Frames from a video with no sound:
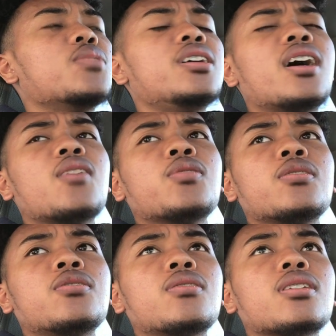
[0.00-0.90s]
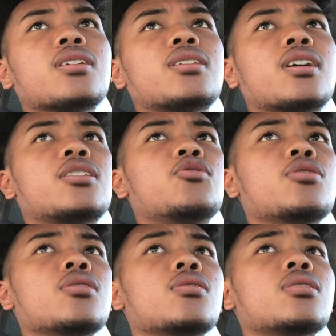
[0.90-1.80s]
But yeah, we were doing the contested
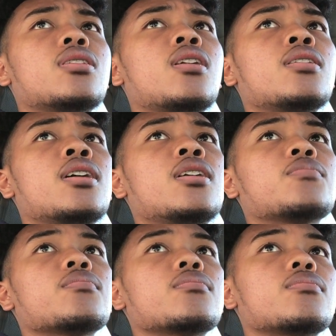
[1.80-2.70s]
drills and all that.